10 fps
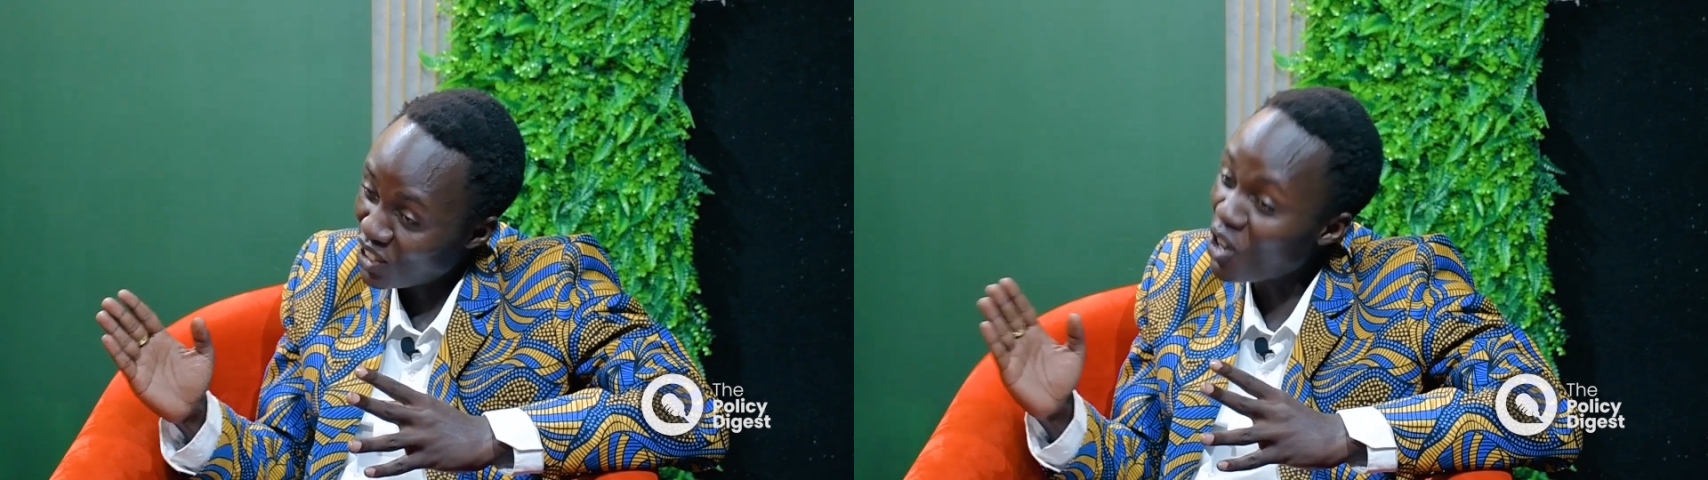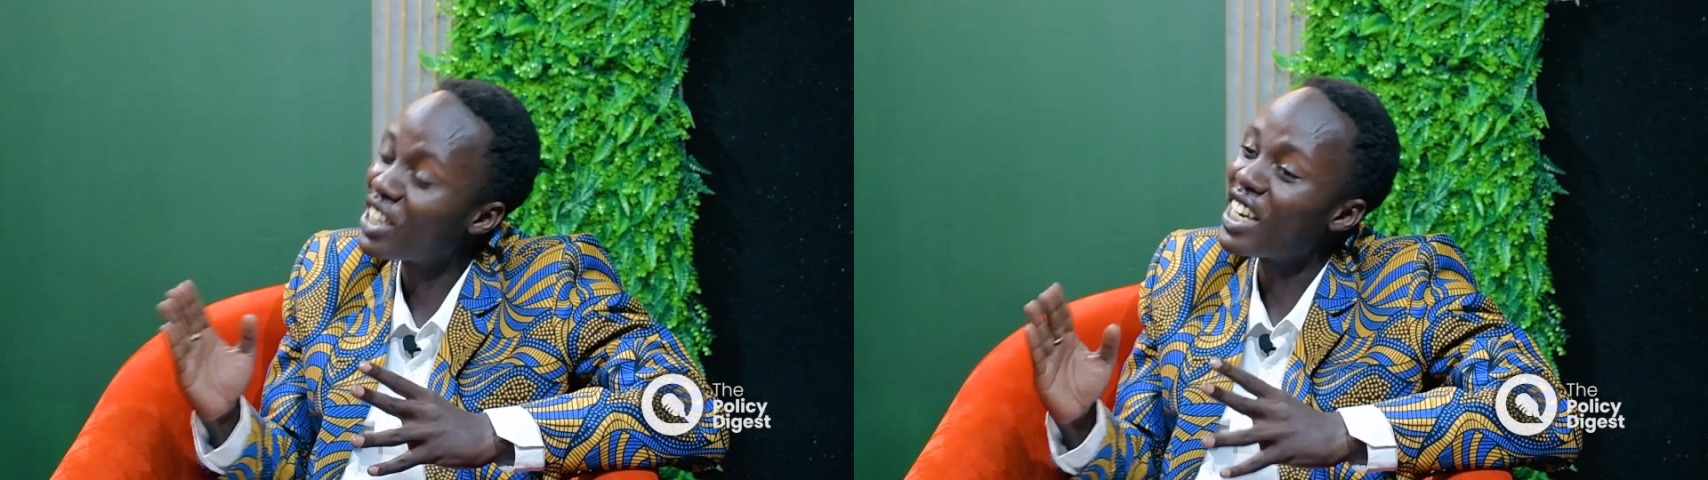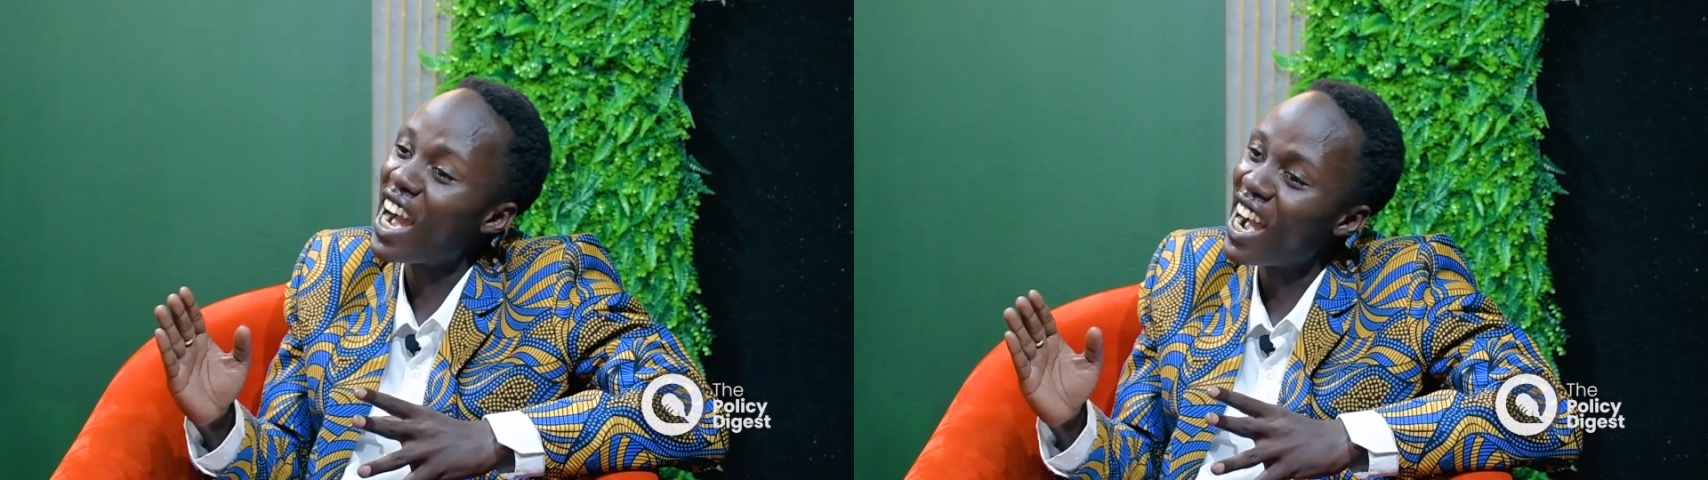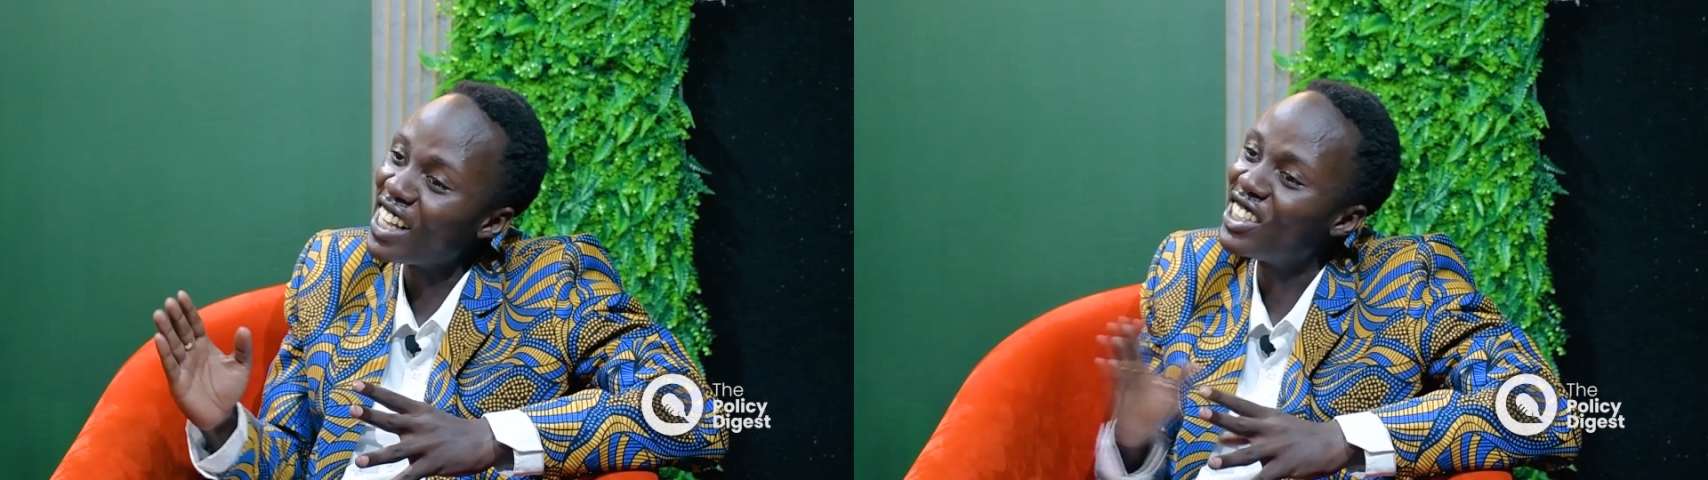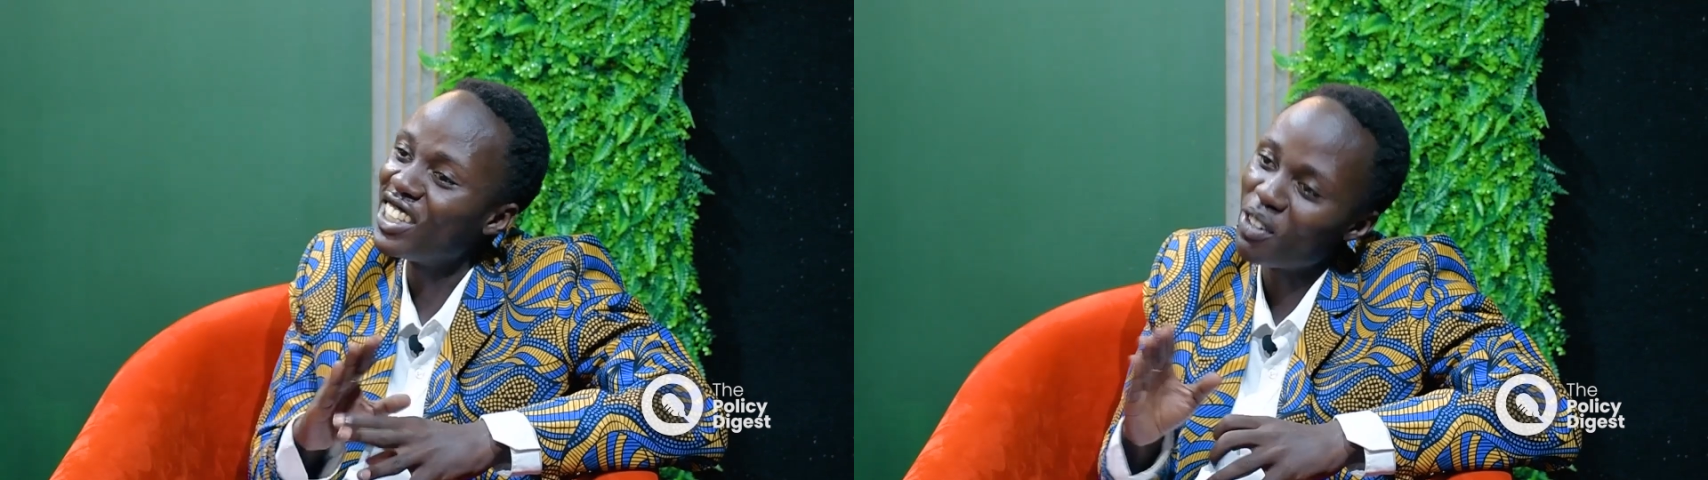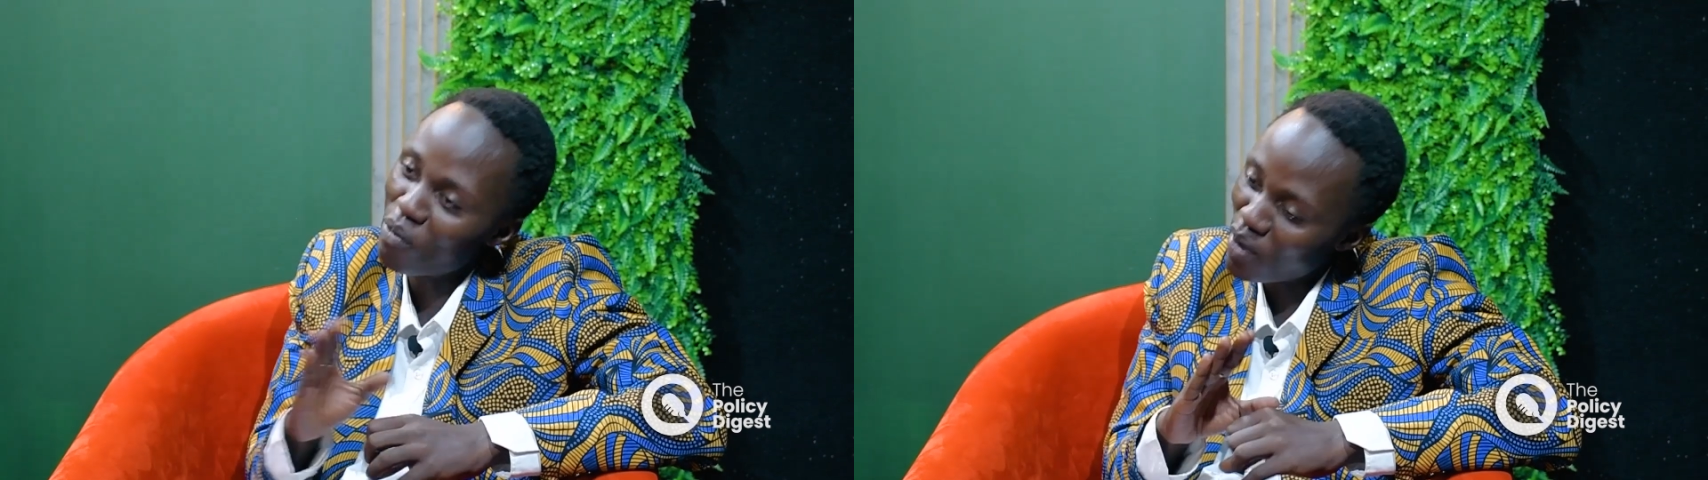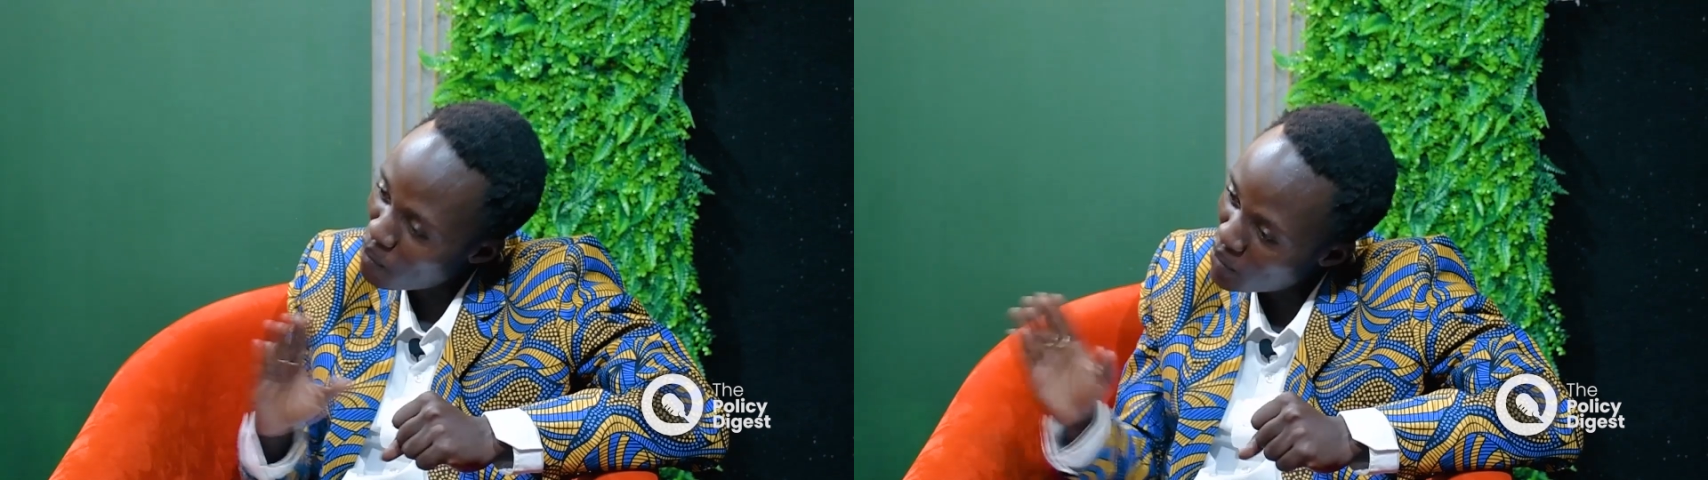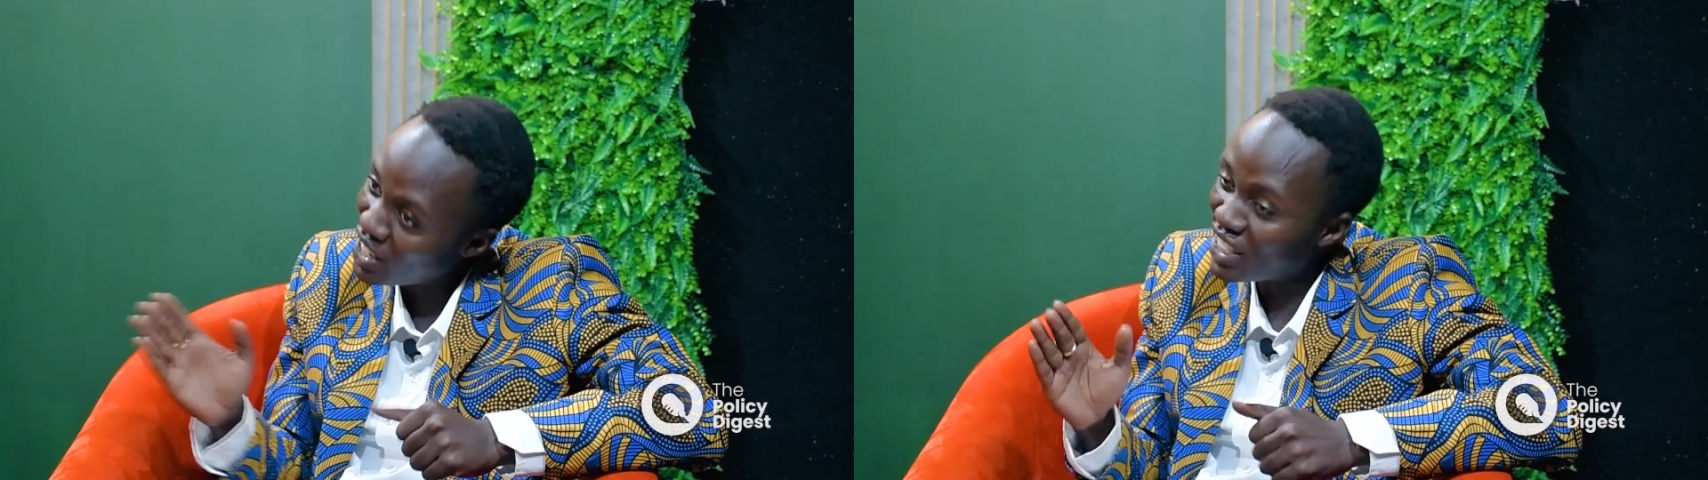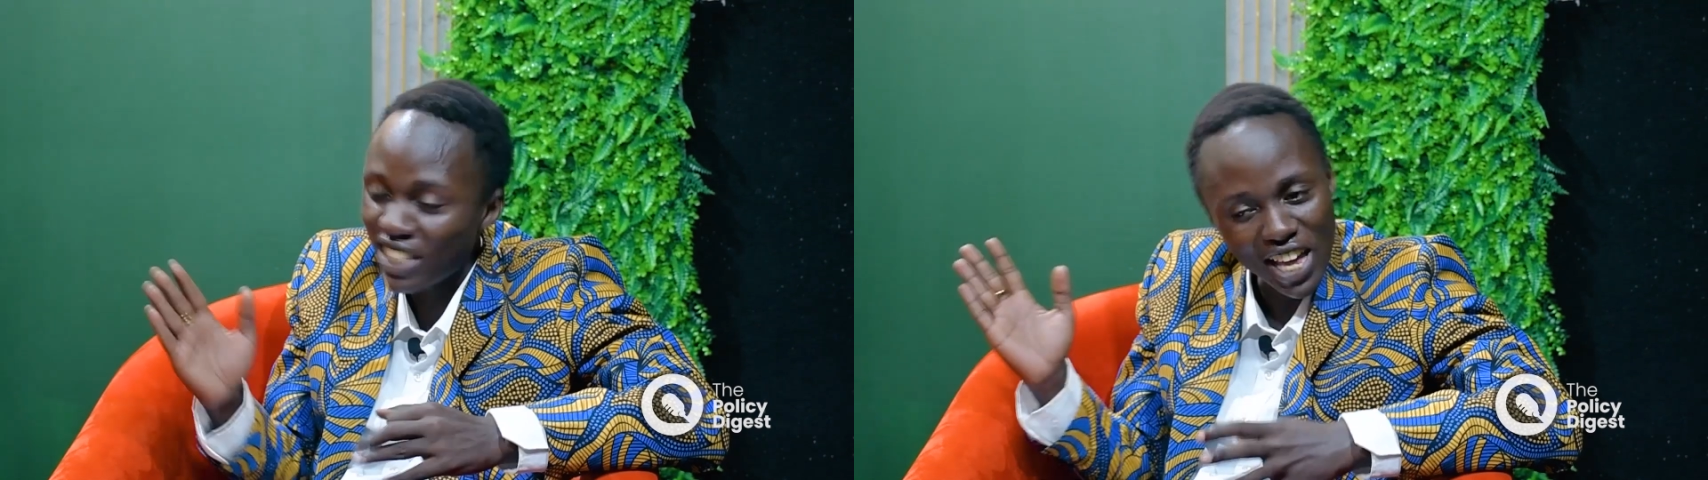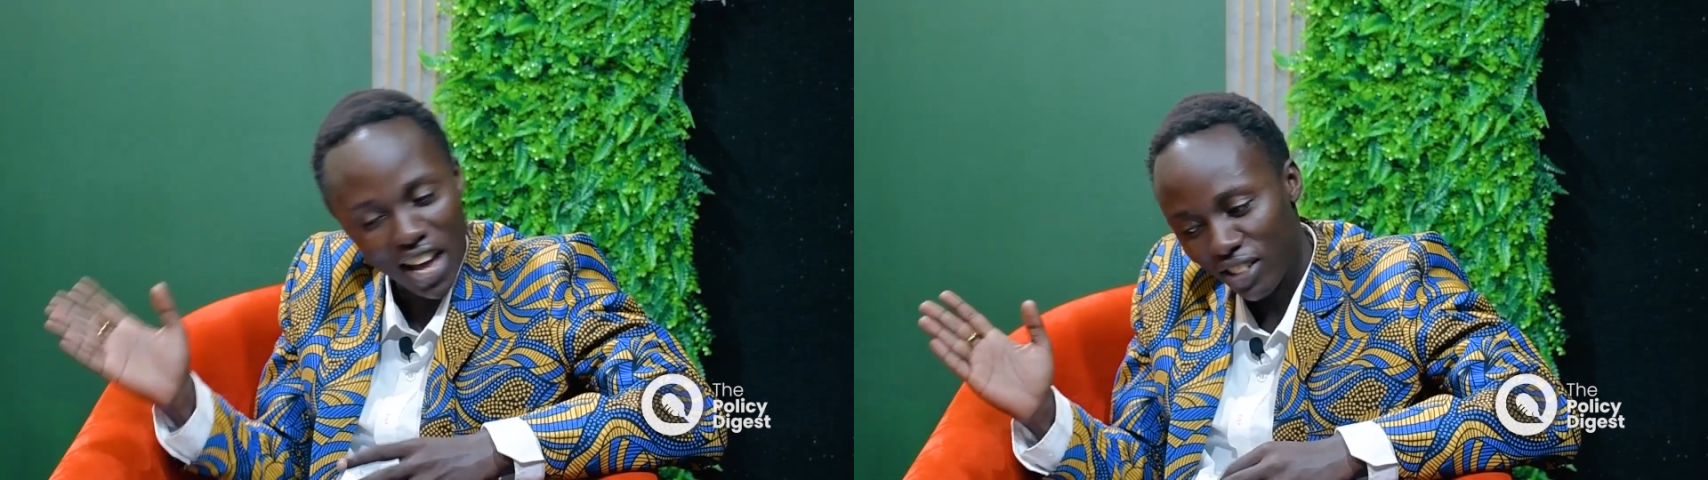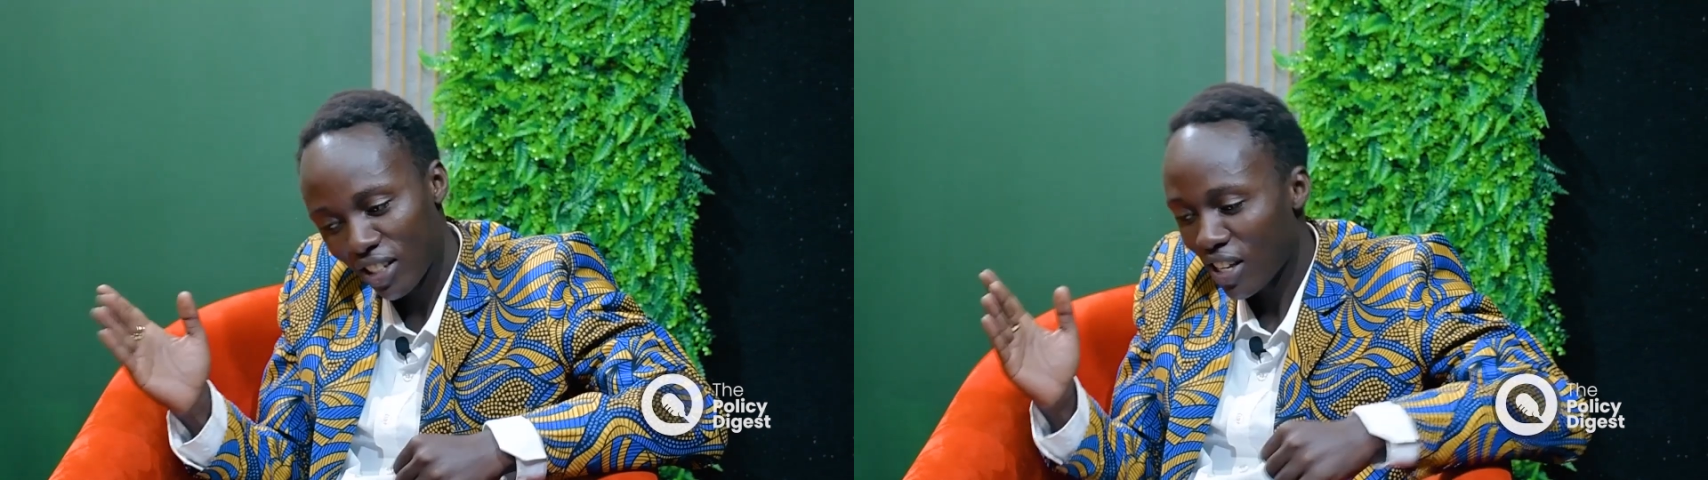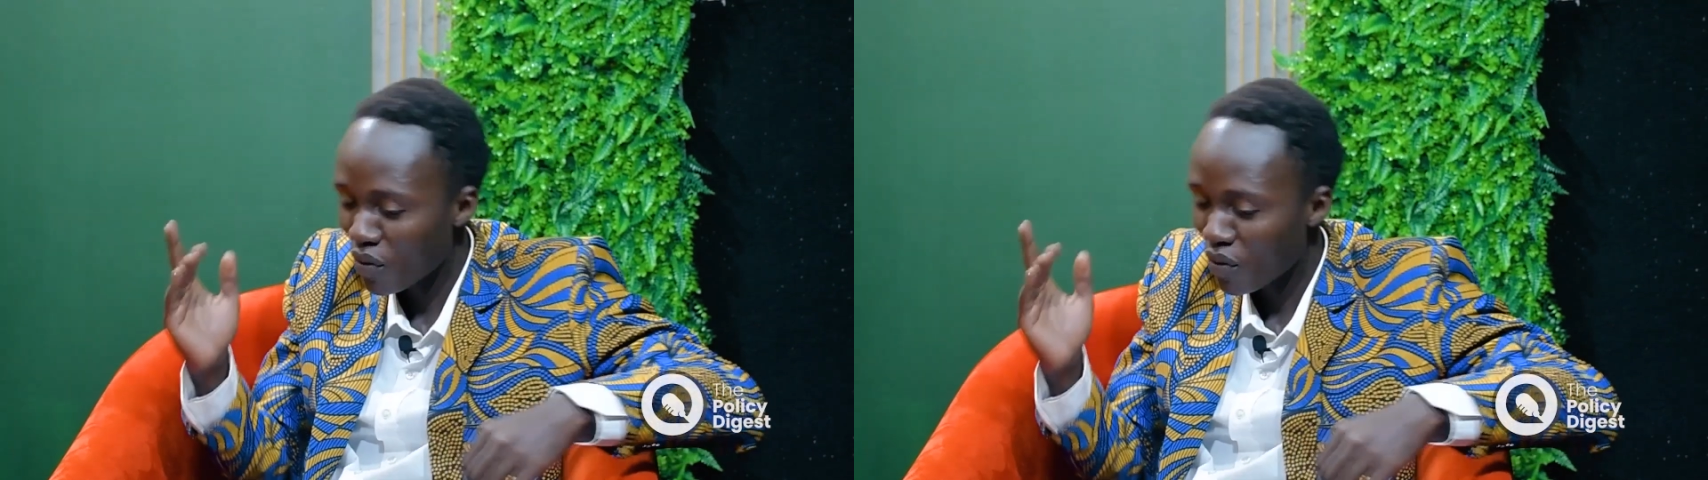Dr. Achi Mbembe is a genius.